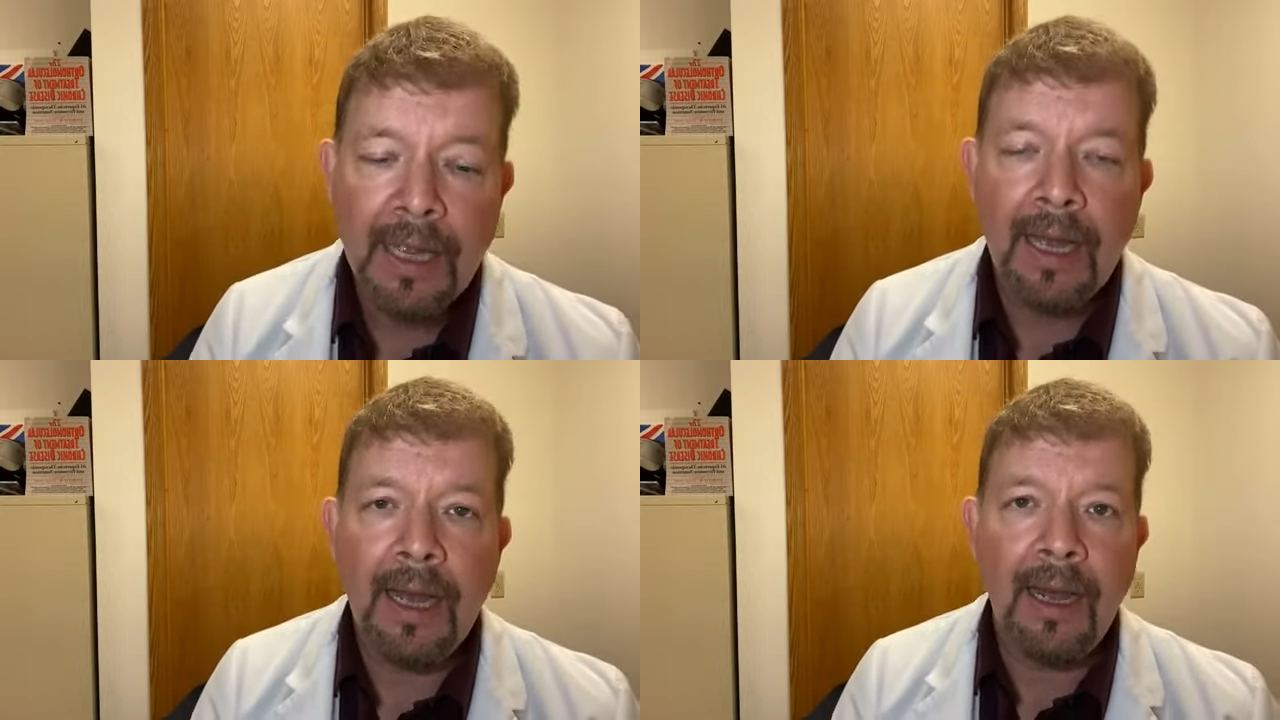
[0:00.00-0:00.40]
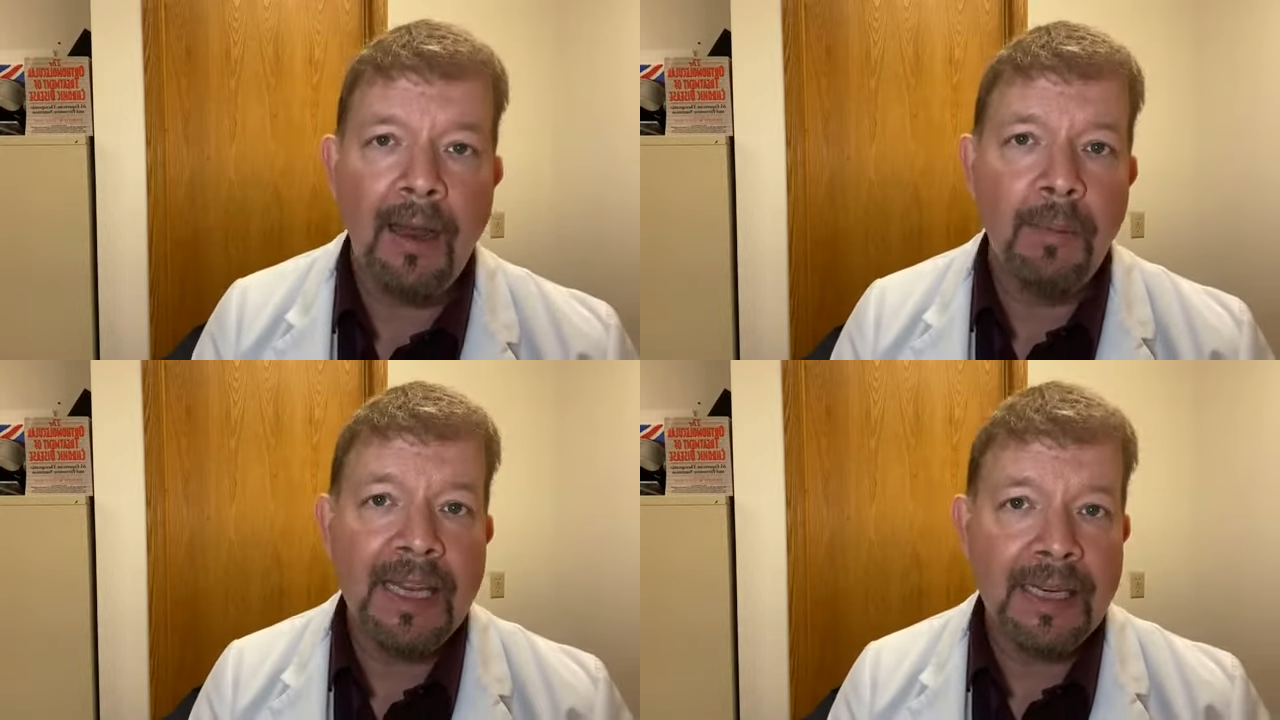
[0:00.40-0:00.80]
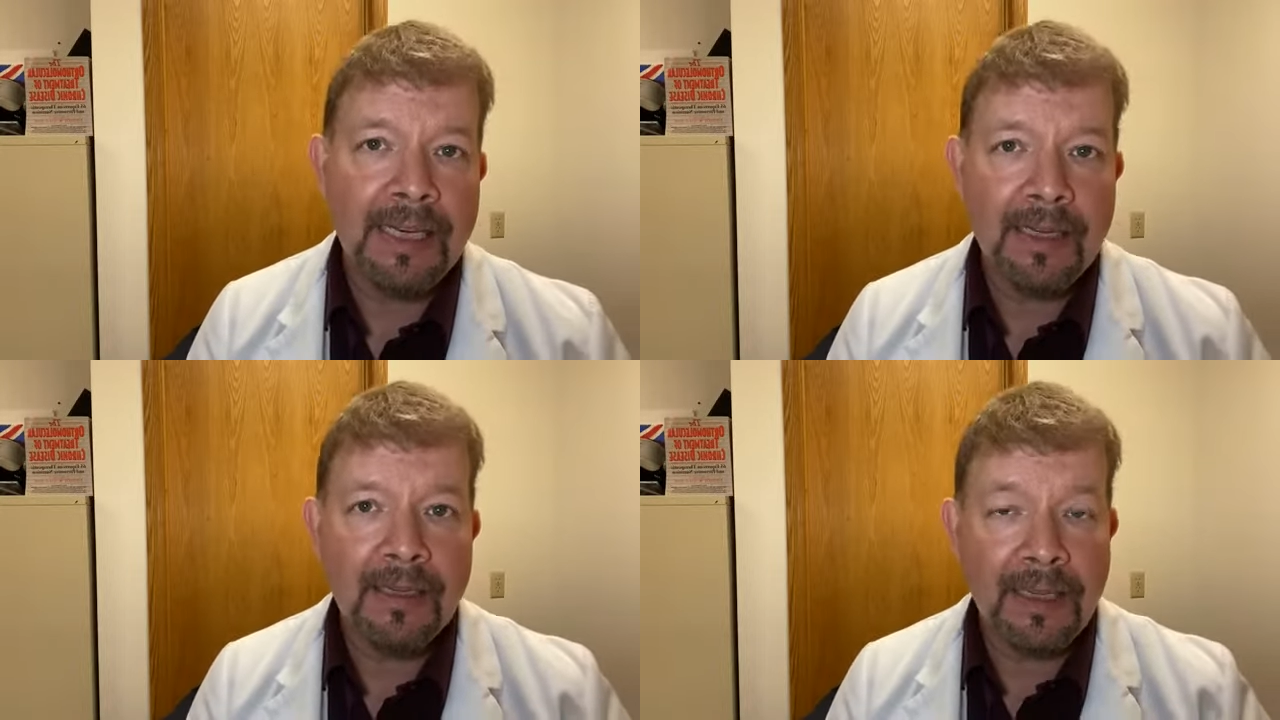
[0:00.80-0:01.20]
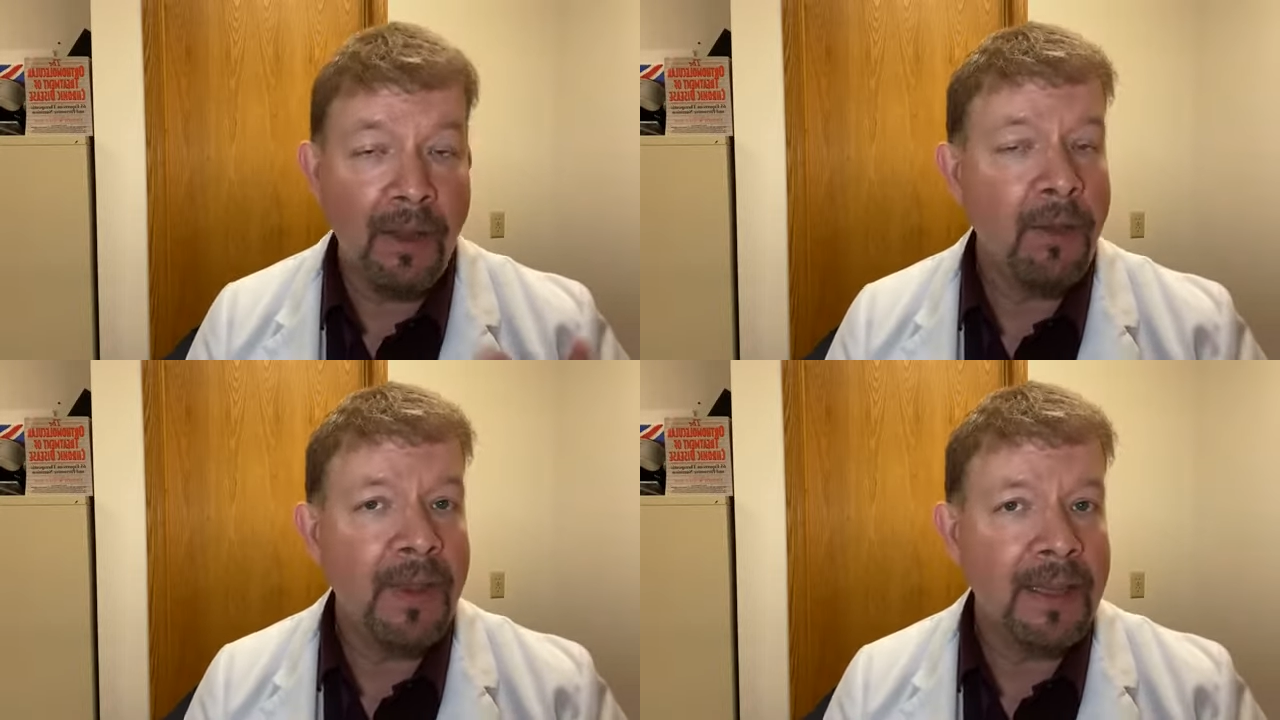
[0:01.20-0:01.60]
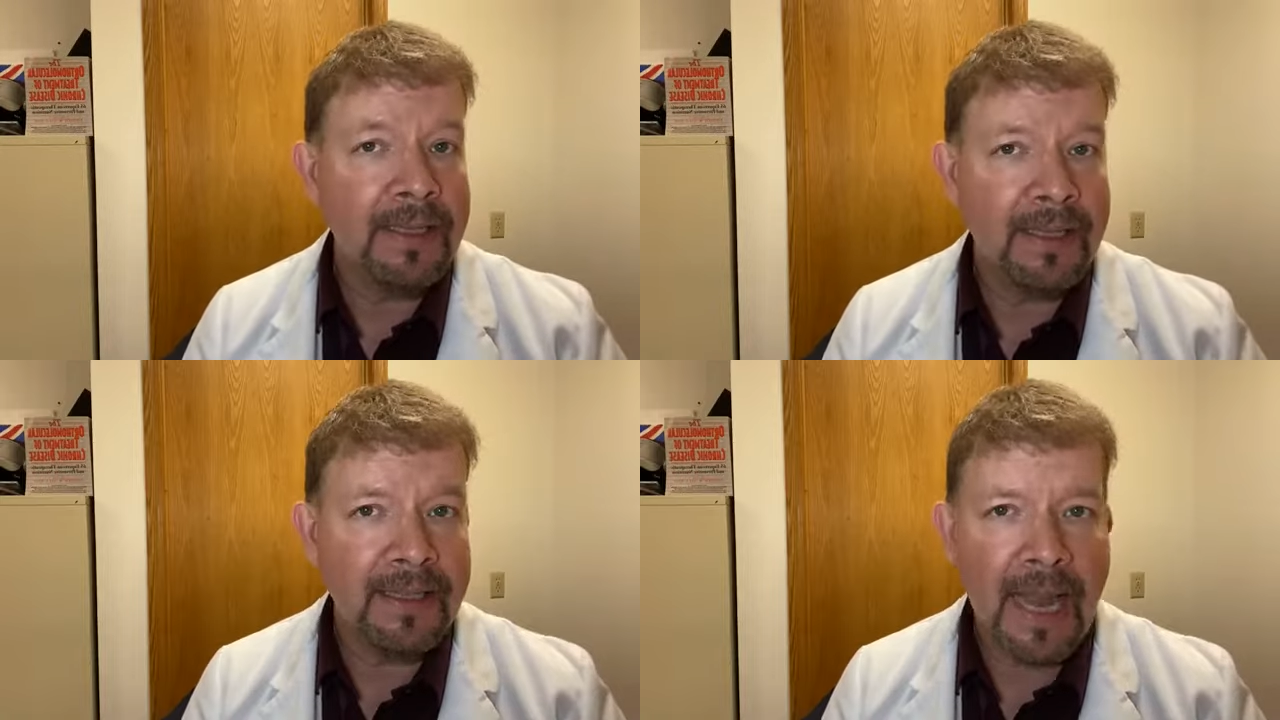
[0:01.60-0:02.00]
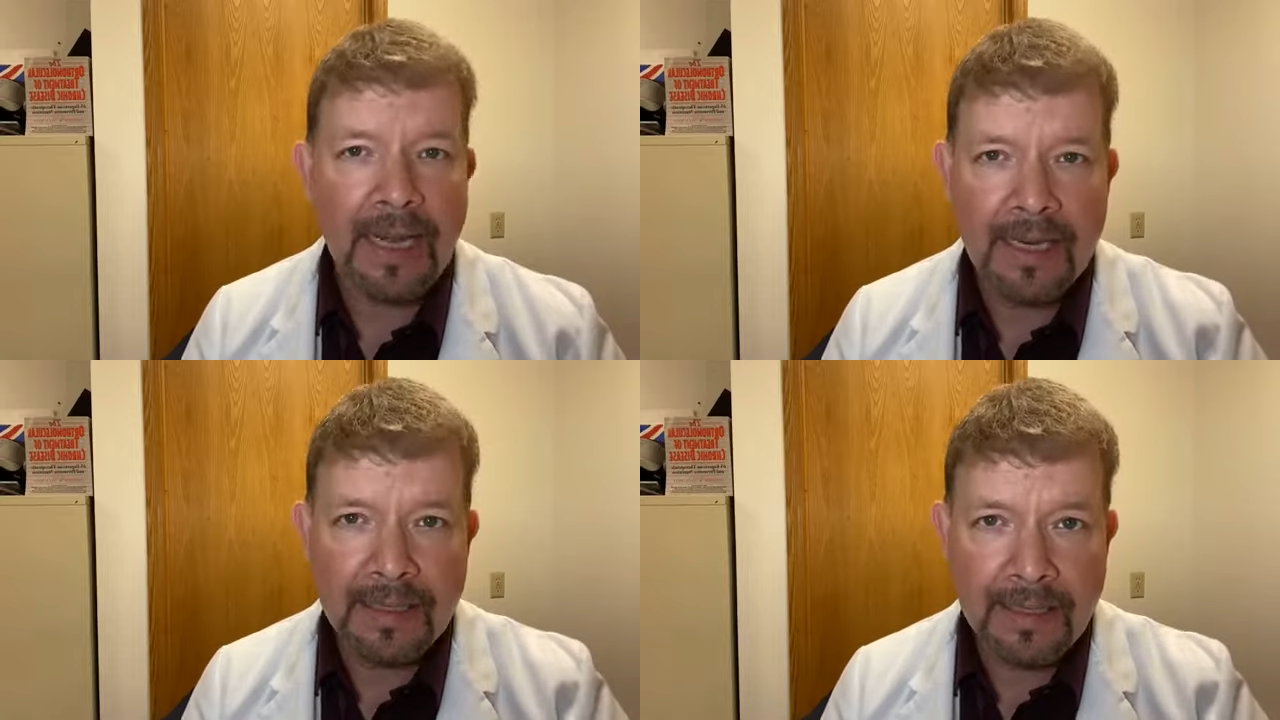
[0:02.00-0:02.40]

It is another thing that's exciting is